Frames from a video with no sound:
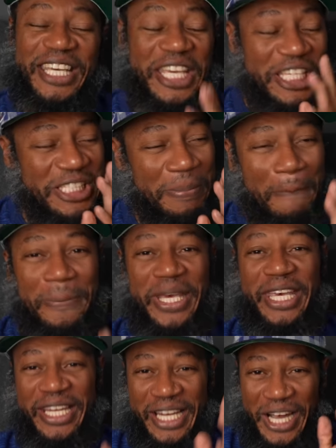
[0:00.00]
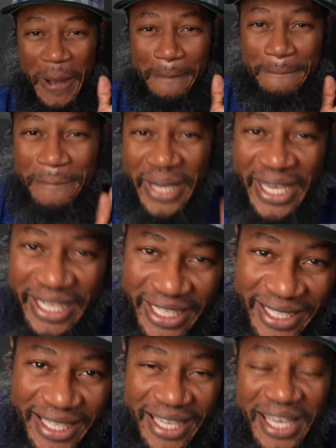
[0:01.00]
it's been a
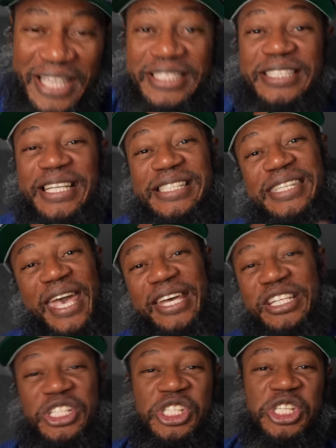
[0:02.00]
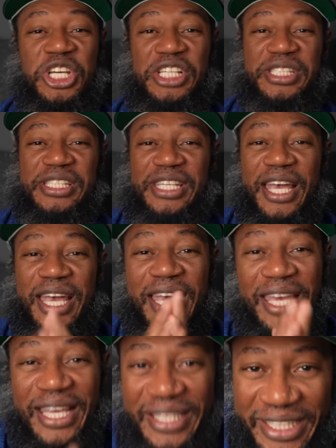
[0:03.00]
minute since I sat in this chair, since I
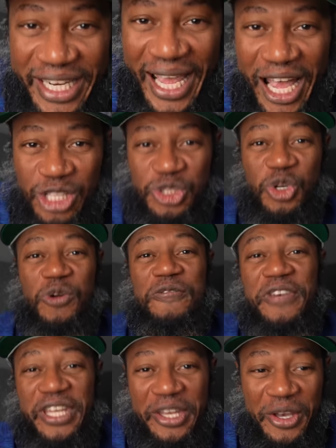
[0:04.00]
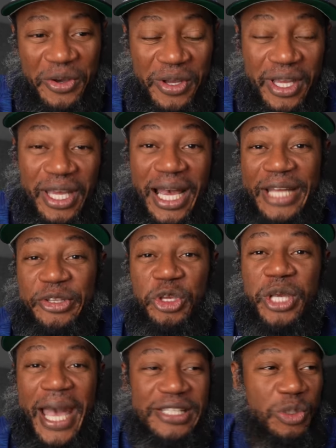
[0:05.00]
did an outro video. I know
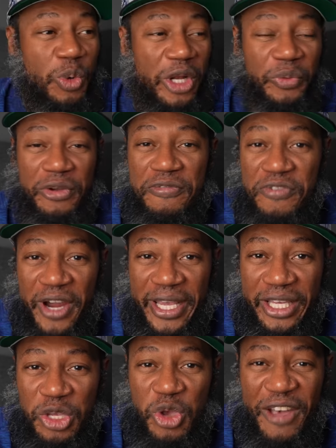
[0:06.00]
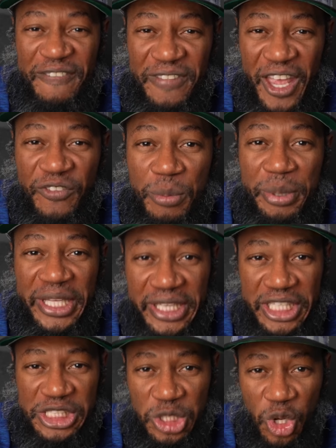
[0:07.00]
you guys are wondering, Frank, you have never been
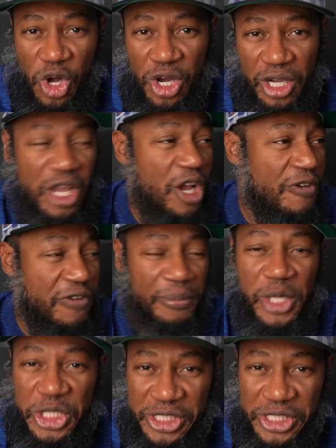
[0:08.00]
this long from your